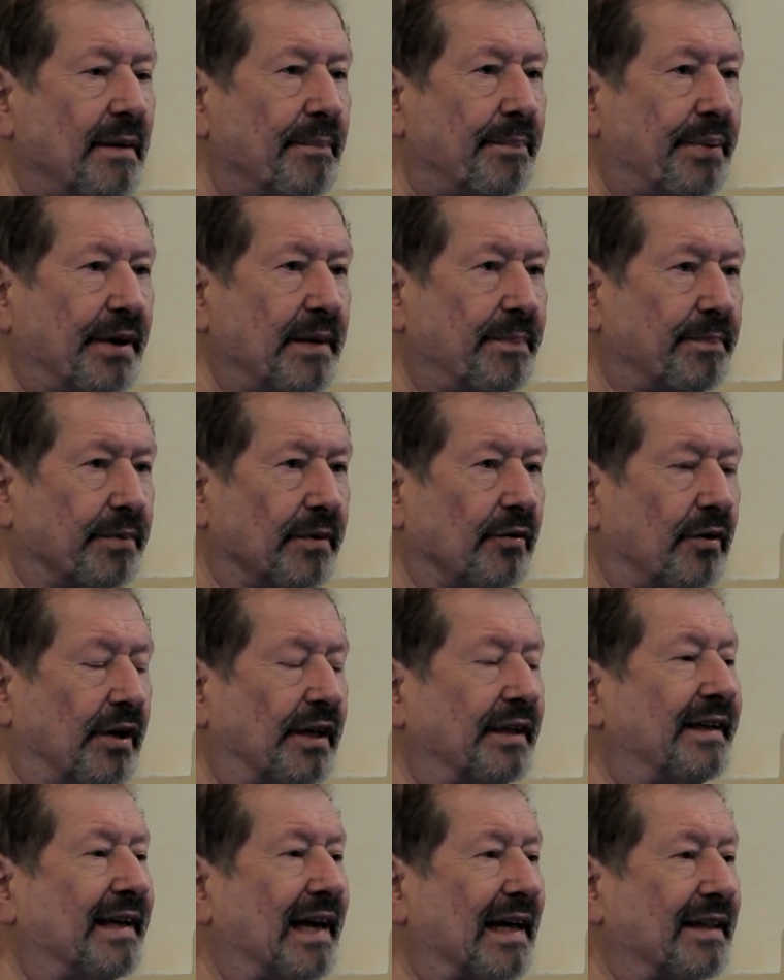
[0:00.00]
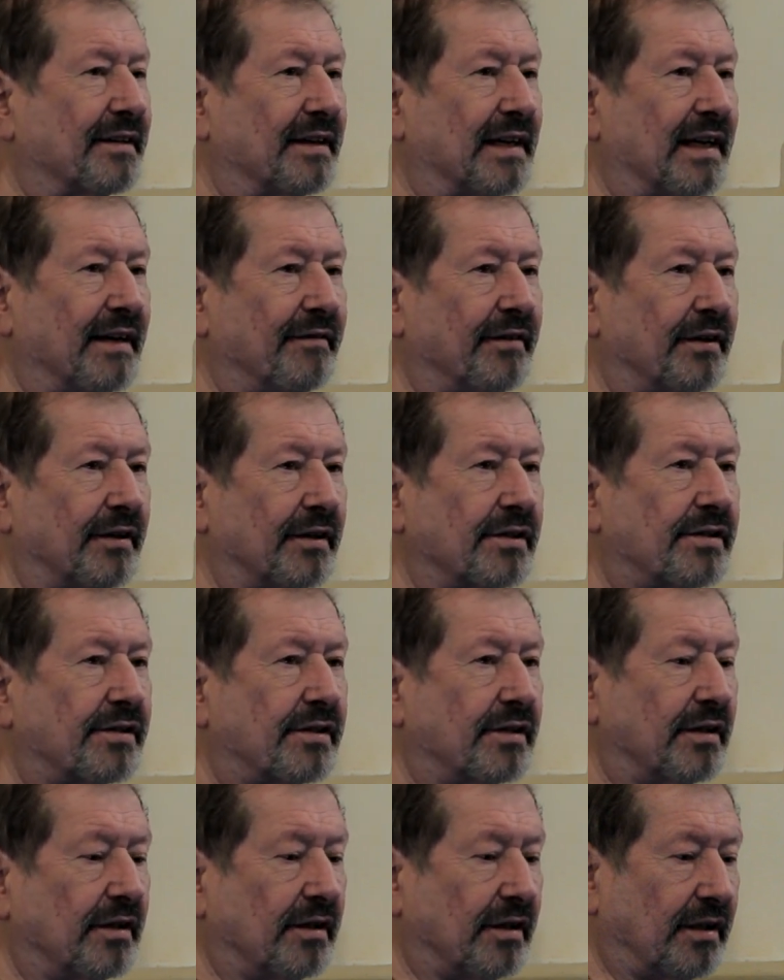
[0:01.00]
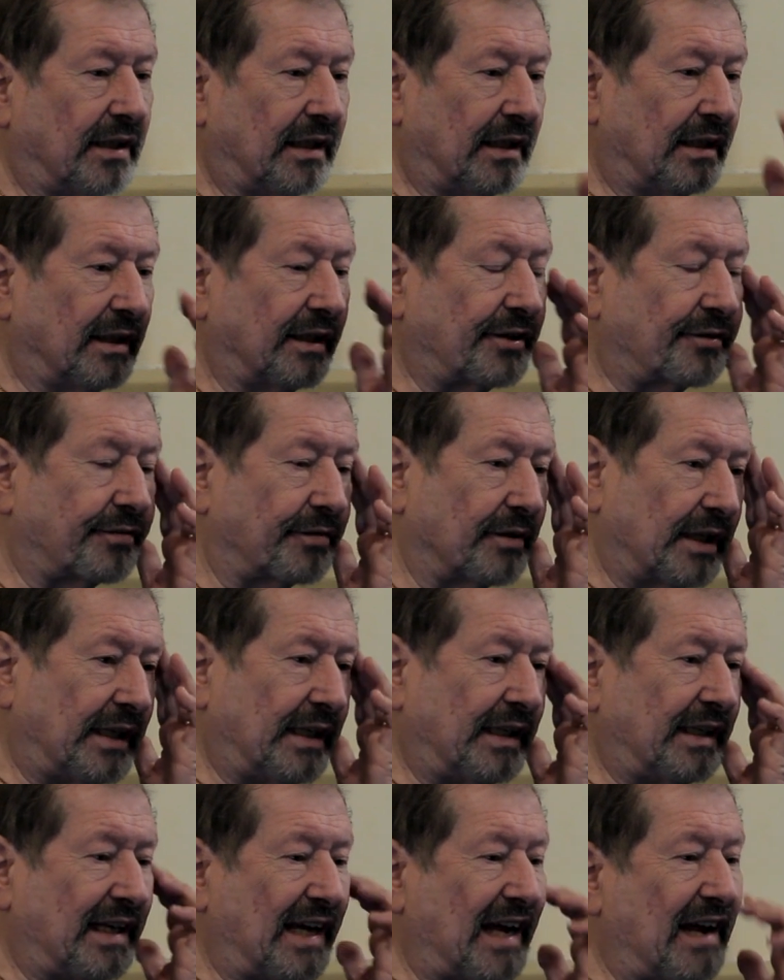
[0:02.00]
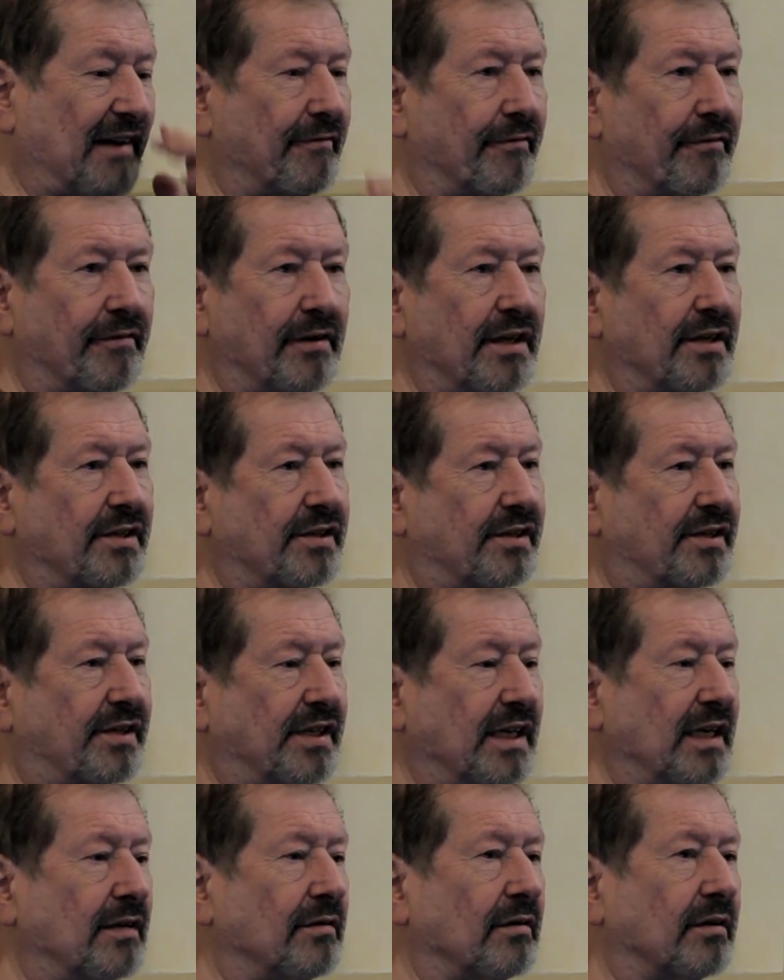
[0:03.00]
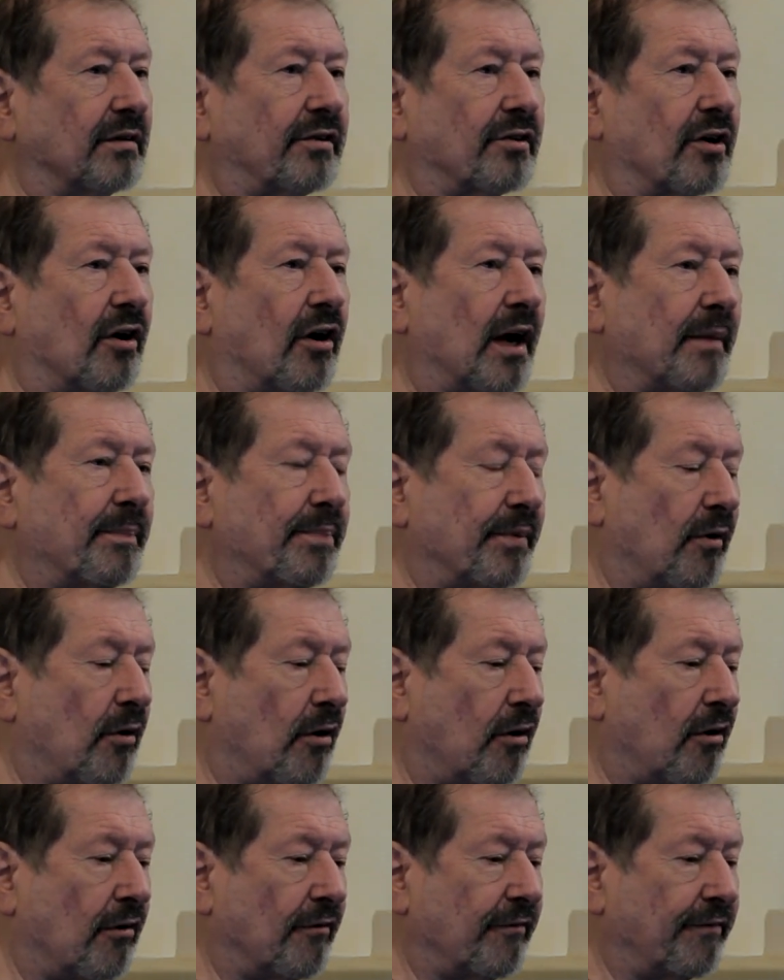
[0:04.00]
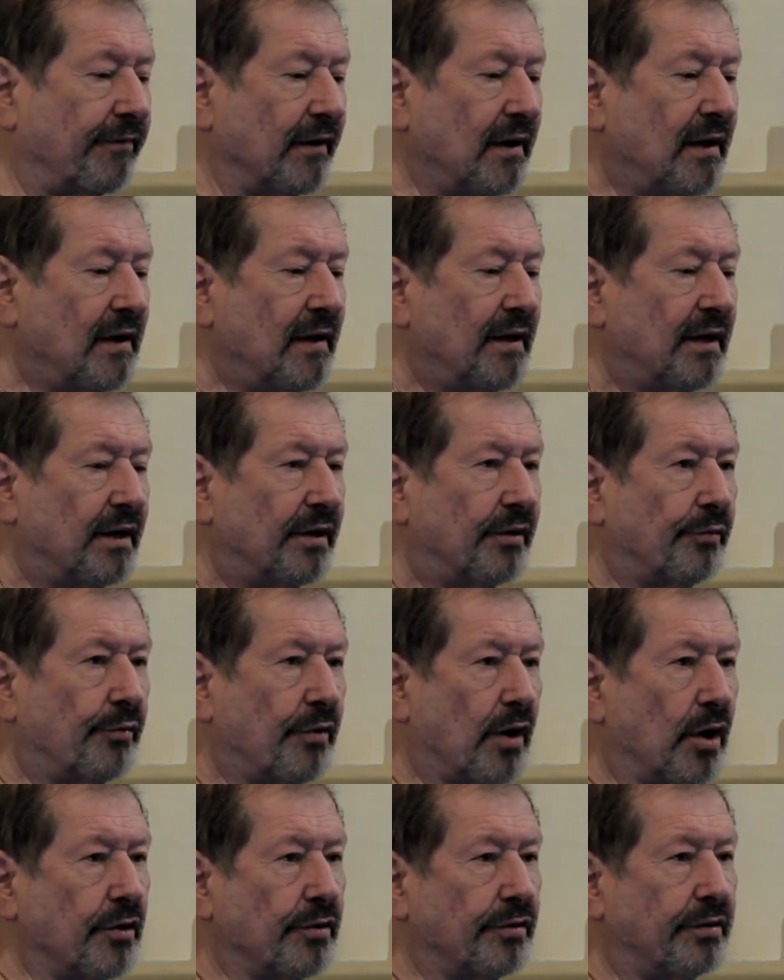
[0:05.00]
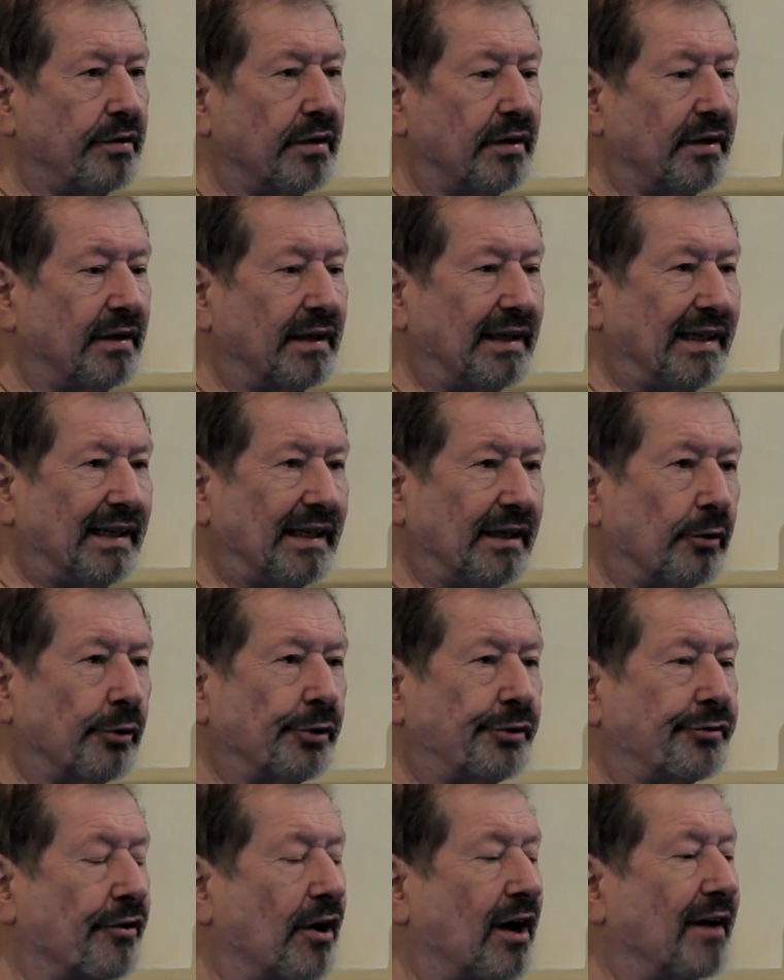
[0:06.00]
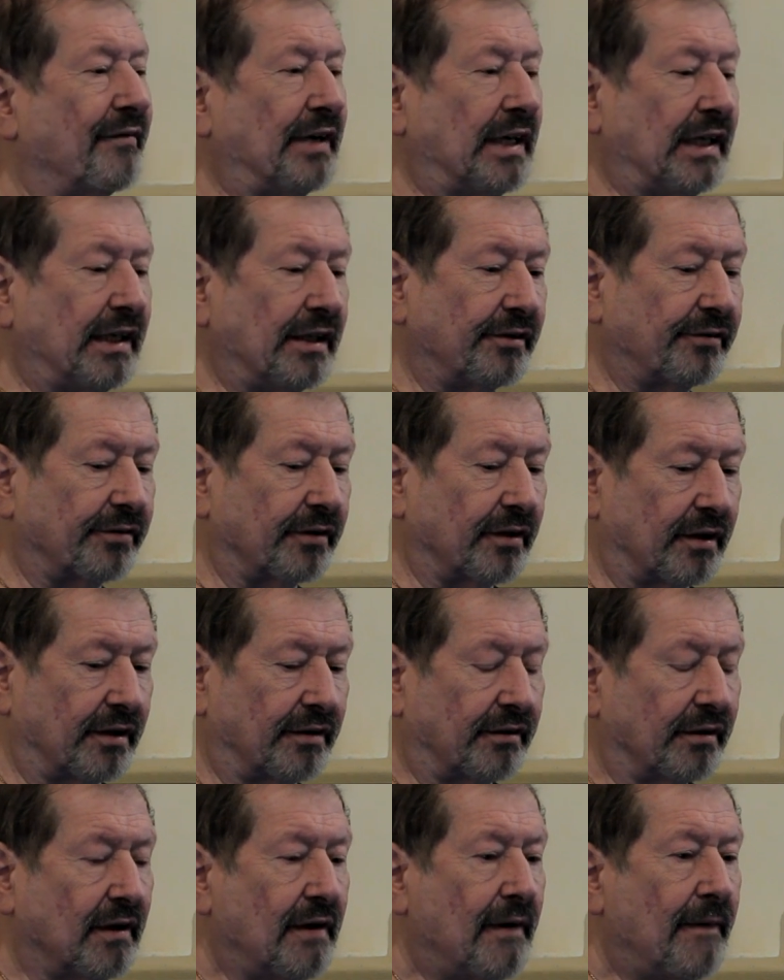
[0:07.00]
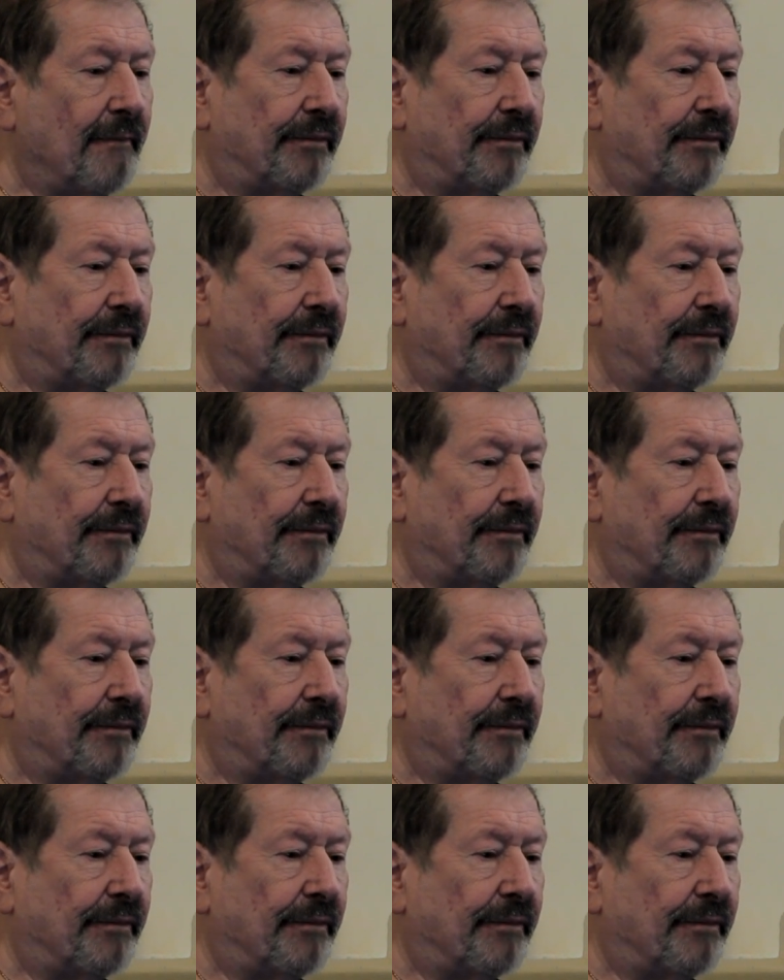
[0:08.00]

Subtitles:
people and gathered evidence in literally in every single type of road or driving incident.